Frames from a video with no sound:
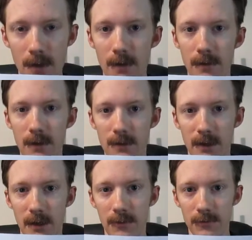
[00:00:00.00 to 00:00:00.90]
The
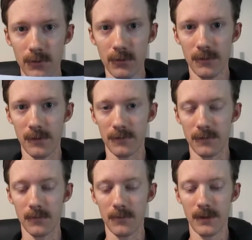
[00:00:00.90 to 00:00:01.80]
entire school
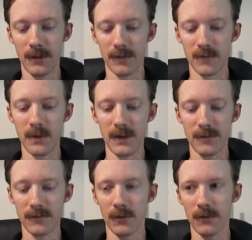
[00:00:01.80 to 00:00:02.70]
system is
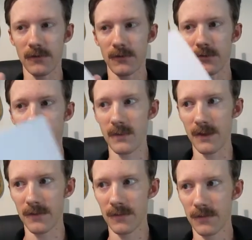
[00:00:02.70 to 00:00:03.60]
based on certain
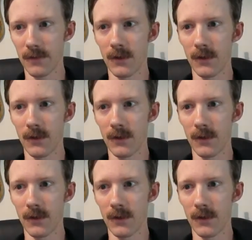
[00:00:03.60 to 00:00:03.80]
myths